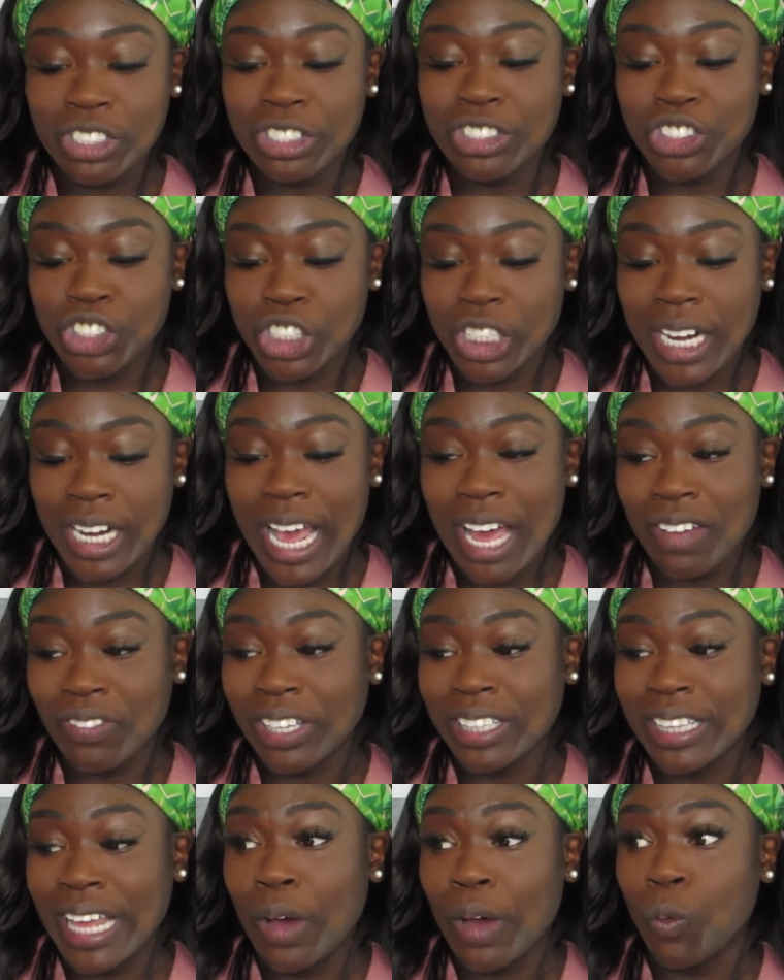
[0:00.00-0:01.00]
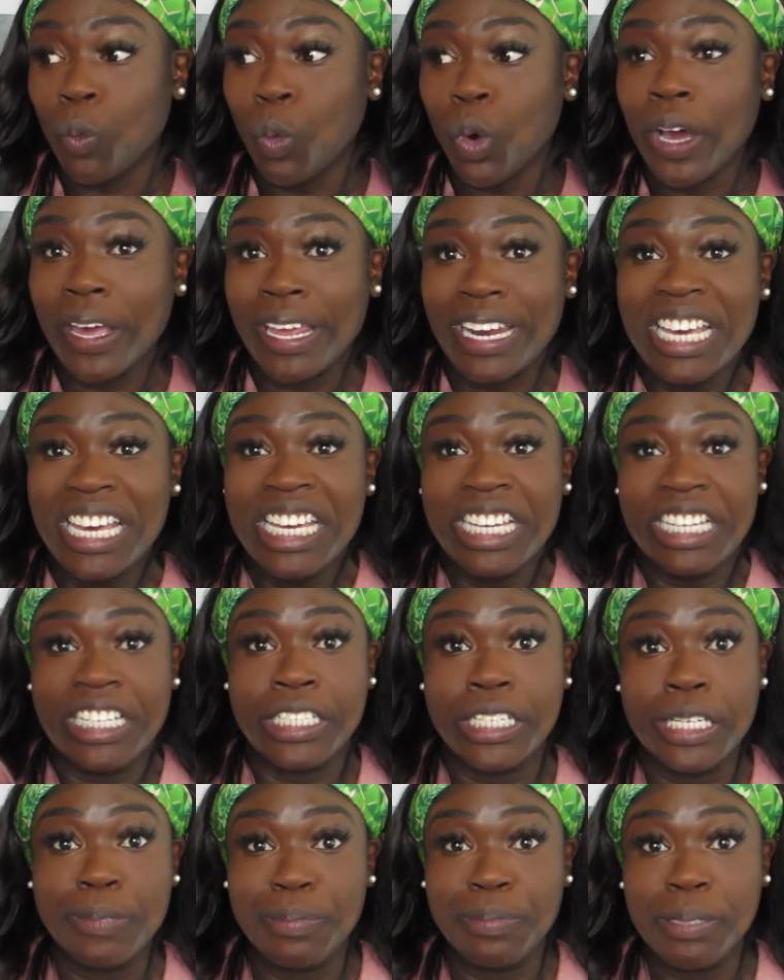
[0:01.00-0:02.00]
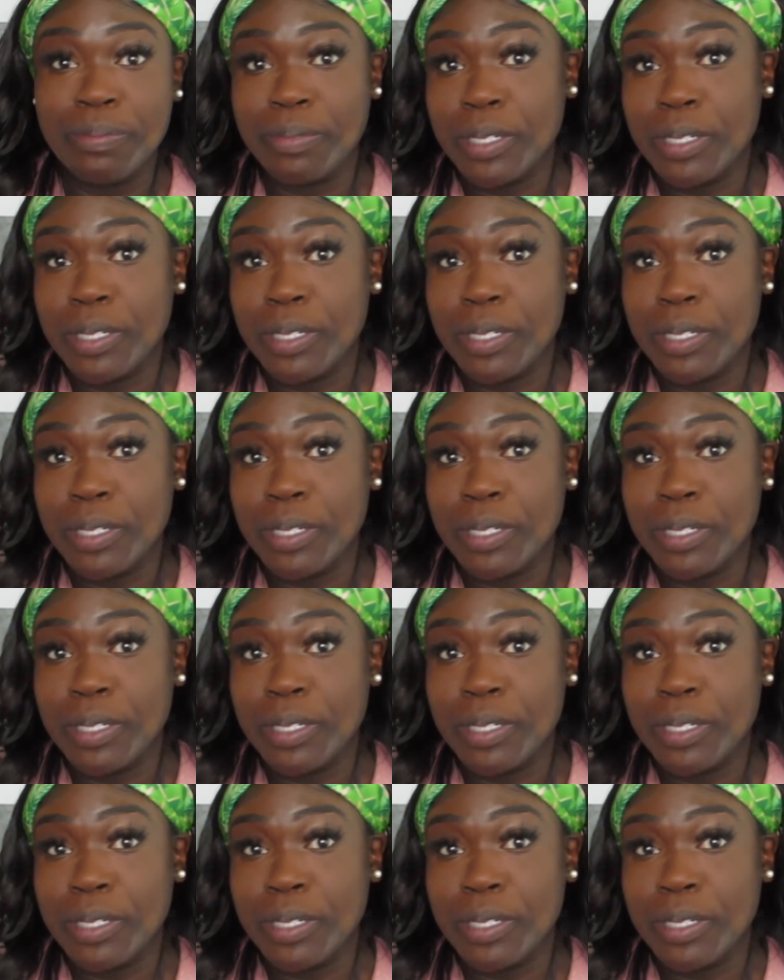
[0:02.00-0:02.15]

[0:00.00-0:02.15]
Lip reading: are just trying to have like that one deep